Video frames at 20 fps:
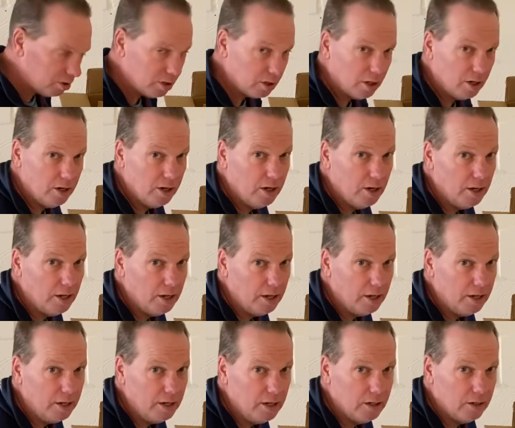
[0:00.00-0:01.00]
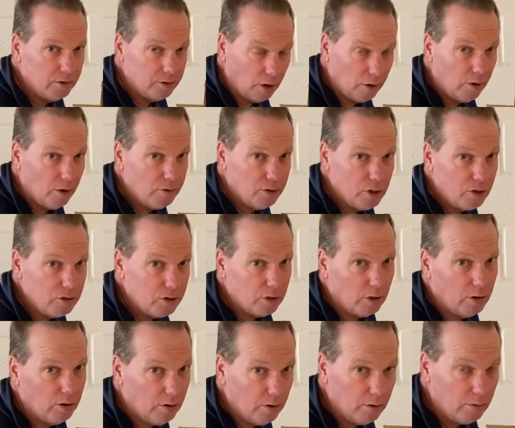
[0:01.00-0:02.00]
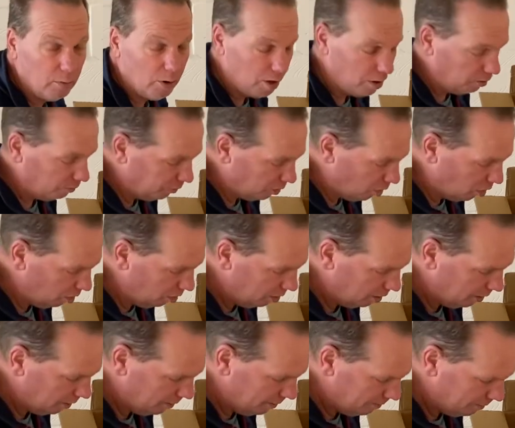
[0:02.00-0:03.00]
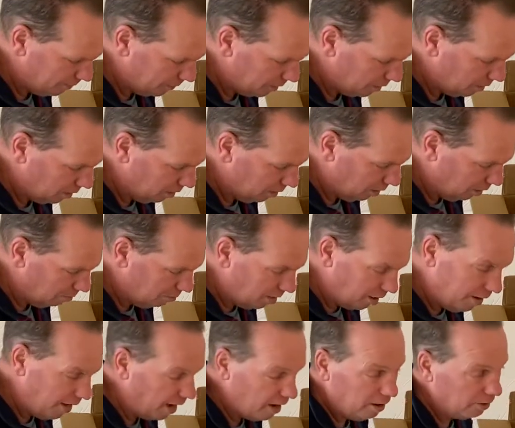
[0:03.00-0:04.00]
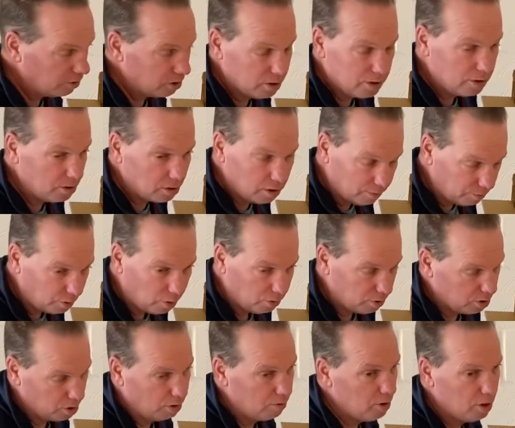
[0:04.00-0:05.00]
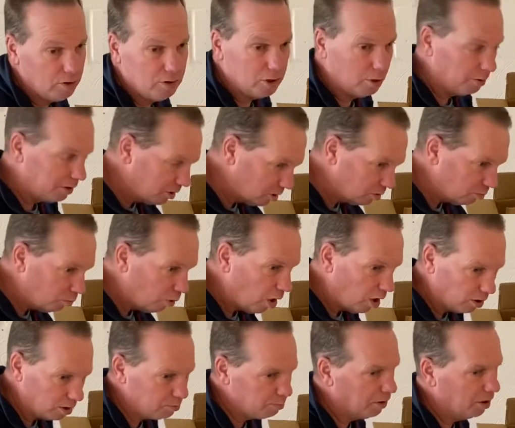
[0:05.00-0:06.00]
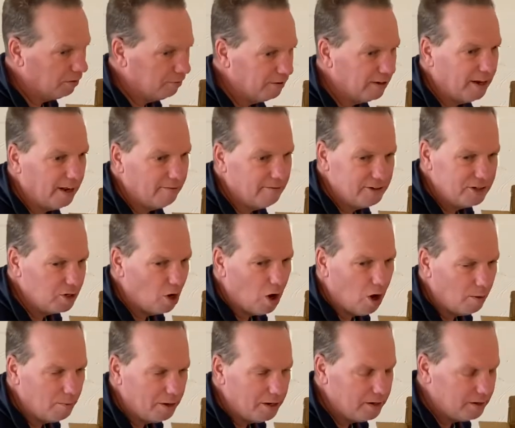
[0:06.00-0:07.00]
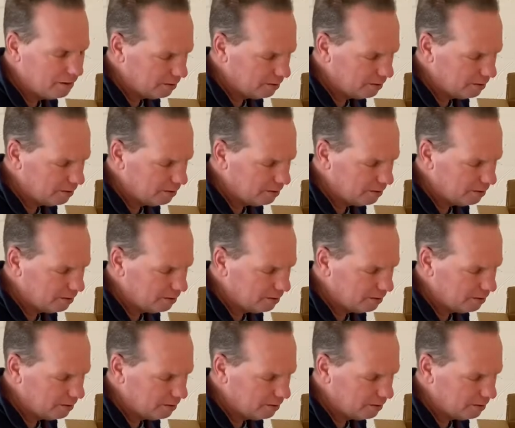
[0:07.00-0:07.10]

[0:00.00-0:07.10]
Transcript: than the Dodo Juice one I've got, and that I just have got so used to it, just works perfectly every time. And